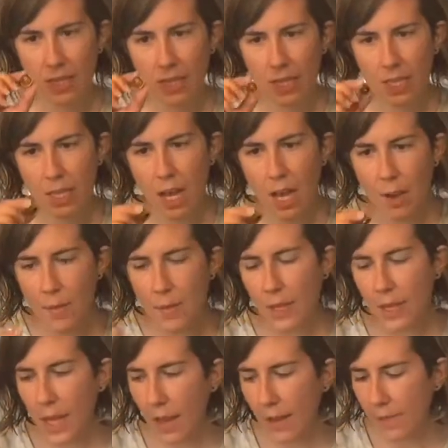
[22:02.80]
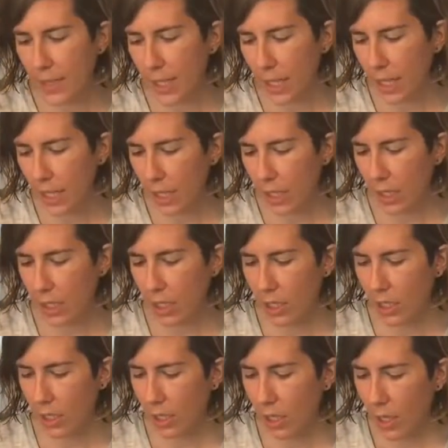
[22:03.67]
some left in
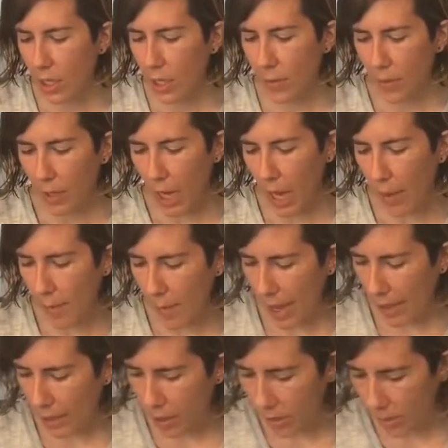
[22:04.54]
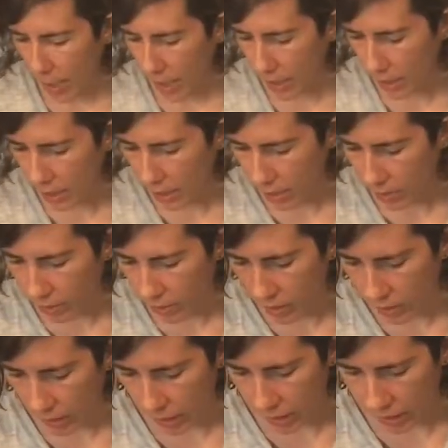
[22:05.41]
here, but I might go back to this
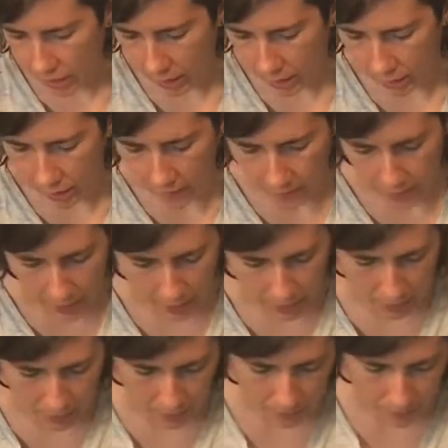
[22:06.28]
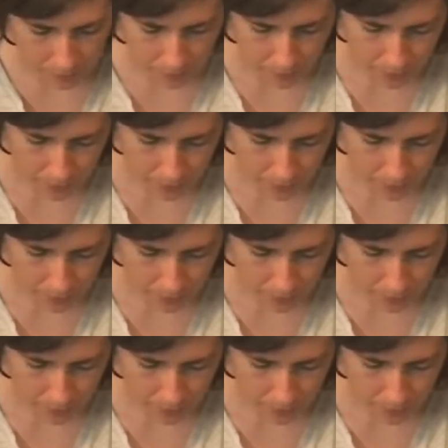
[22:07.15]
one, so I'm just gonna leave it there.